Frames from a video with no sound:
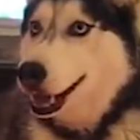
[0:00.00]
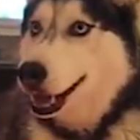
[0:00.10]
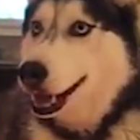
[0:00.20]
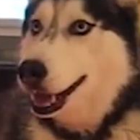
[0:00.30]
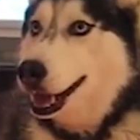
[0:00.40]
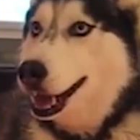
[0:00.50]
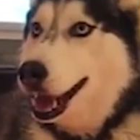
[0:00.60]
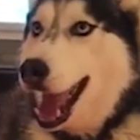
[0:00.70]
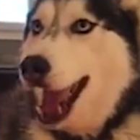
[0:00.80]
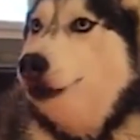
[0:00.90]
I love
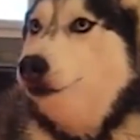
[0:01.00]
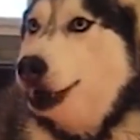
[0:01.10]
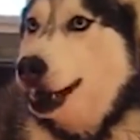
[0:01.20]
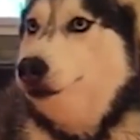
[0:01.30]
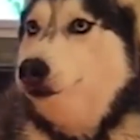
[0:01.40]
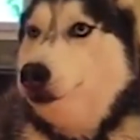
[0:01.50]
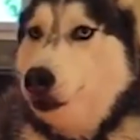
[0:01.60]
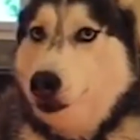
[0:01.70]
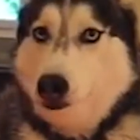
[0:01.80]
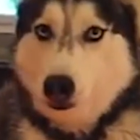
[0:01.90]
you.
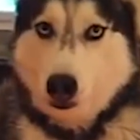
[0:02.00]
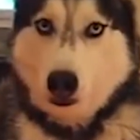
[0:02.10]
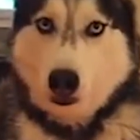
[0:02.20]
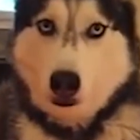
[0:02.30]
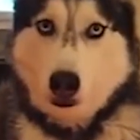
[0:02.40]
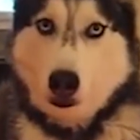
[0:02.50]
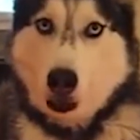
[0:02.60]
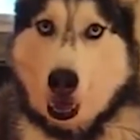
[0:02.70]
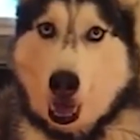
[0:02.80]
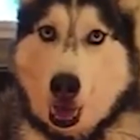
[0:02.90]
I love you. Good
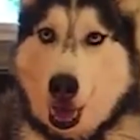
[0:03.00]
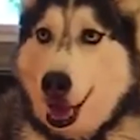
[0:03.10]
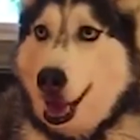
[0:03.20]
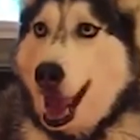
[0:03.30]
girl.